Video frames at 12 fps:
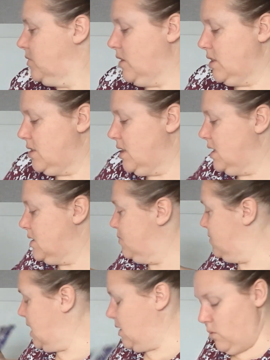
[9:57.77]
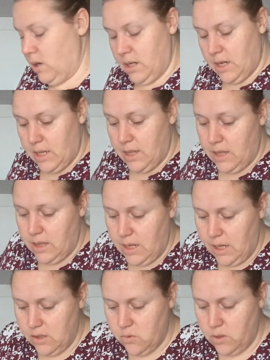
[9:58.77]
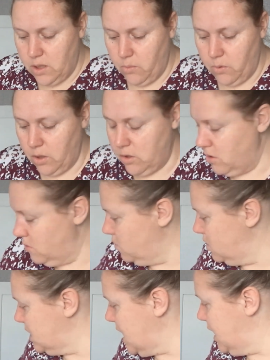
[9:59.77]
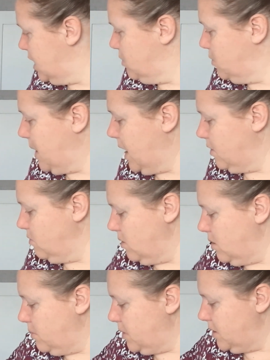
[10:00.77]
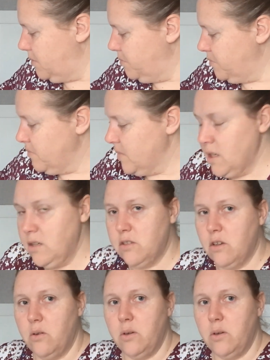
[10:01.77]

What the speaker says: Right, so that's that one. And then the next one I worked on was Animal Panorama. So